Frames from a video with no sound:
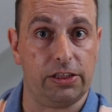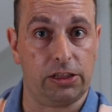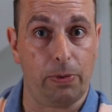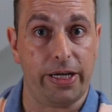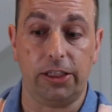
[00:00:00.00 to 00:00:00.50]

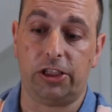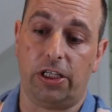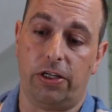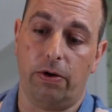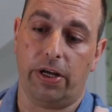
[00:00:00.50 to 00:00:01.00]
switch,
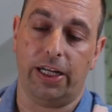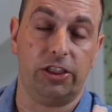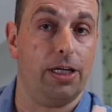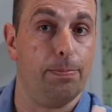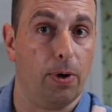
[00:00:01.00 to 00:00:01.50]
you can
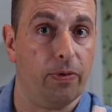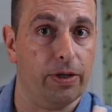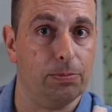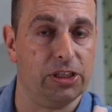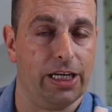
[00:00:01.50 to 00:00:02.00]
actually bond
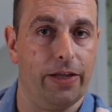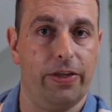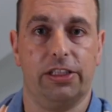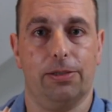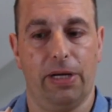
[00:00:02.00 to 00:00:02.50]
them
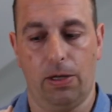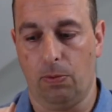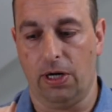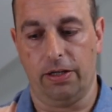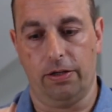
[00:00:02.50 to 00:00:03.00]
together to make
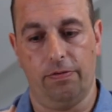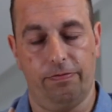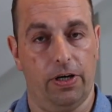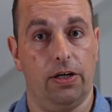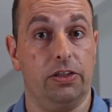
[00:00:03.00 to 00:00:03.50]
one
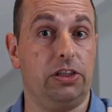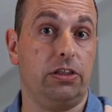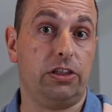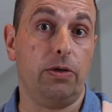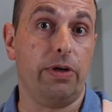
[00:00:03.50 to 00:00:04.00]

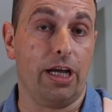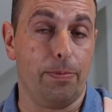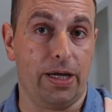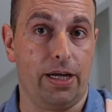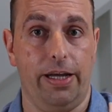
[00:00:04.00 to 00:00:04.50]
fast 2
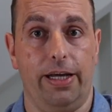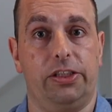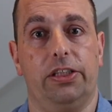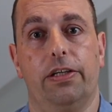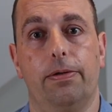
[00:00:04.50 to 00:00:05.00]
gigabit
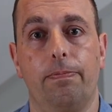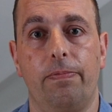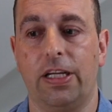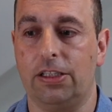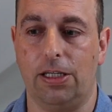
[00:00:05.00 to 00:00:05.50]
connection,
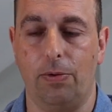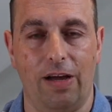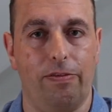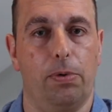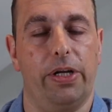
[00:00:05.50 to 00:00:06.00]
so
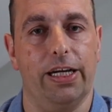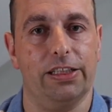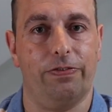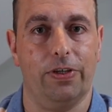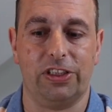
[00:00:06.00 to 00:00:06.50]
everybody
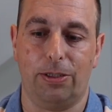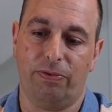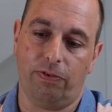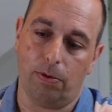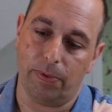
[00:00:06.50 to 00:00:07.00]
has faster
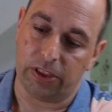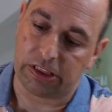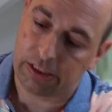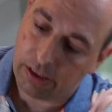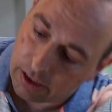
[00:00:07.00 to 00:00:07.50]

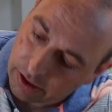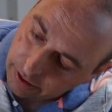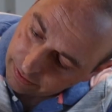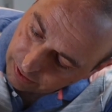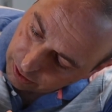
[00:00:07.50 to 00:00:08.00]
performance.
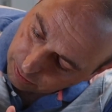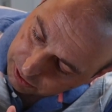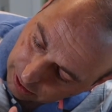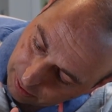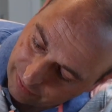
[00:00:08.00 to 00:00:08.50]
You
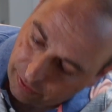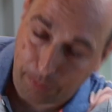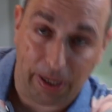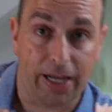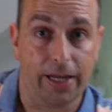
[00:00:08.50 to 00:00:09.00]
also have on the
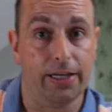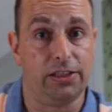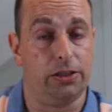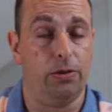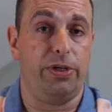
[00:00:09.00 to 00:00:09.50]
back here
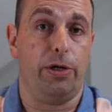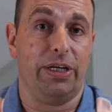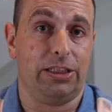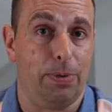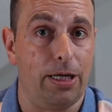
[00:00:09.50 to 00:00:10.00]
2
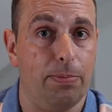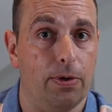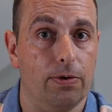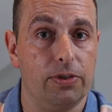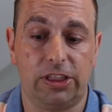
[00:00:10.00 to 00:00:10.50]
USB
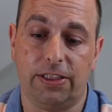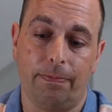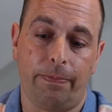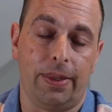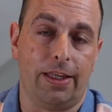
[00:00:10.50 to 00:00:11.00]
ports.
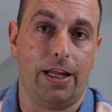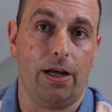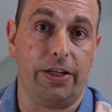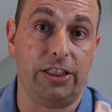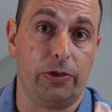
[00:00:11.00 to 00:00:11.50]

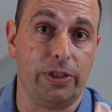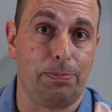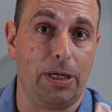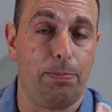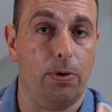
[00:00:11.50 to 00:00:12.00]
Now, these
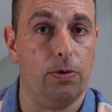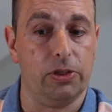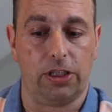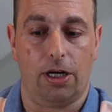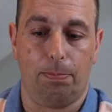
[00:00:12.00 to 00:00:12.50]
USB
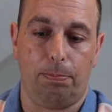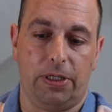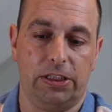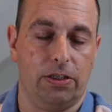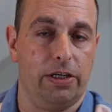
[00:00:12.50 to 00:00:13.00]
ports are
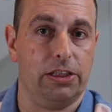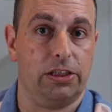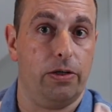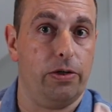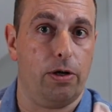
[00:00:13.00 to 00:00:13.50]
designed
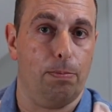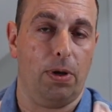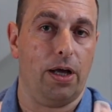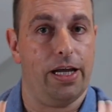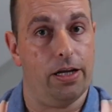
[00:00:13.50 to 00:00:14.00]
so you can
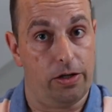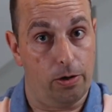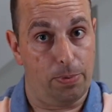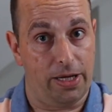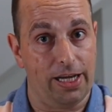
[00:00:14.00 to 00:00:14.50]
plug in a
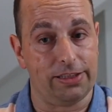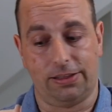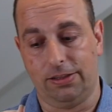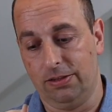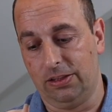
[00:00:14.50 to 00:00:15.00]

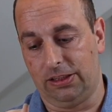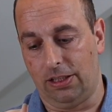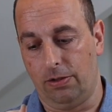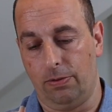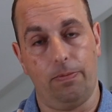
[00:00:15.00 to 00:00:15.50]
UPS,
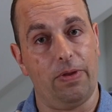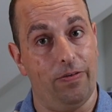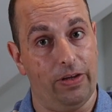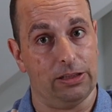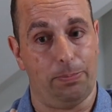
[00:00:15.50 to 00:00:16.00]
so
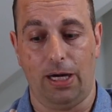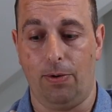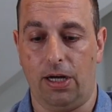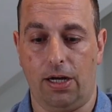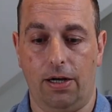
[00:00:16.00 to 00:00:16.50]
if there's a
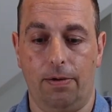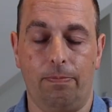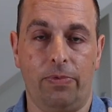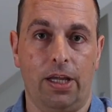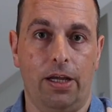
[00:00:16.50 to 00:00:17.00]
power cut,
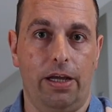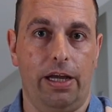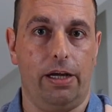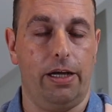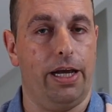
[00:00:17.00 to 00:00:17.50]

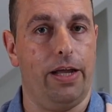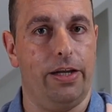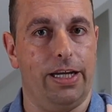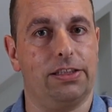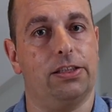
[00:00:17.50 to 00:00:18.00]
it can get the
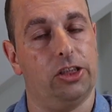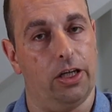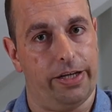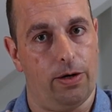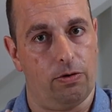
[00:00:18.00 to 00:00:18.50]
NAS to
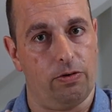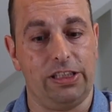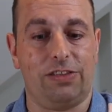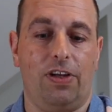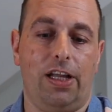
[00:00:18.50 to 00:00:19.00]
shut down
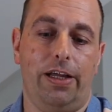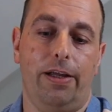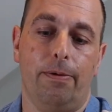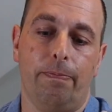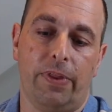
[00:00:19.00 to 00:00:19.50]
gracefully.
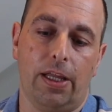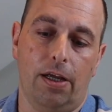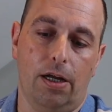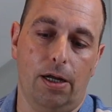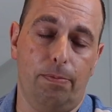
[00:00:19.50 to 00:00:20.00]

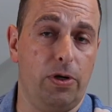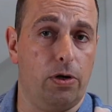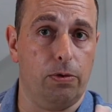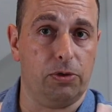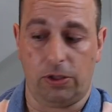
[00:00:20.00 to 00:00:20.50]
You
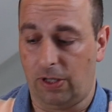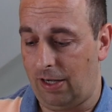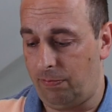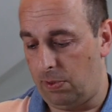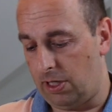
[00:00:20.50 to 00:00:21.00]
can also
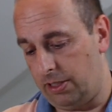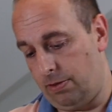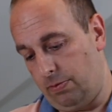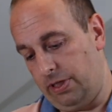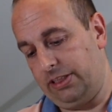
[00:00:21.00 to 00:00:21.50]
have one,
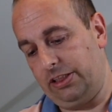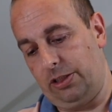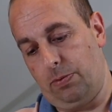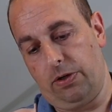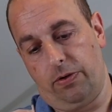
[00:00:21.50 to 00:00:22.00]
well, there's
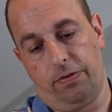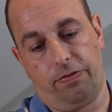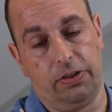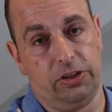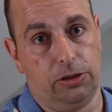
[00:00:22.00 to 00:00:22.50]
actually one on the
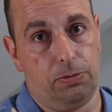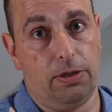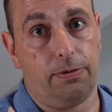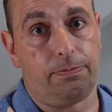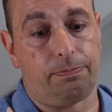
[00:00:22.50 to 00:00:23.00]
front as well,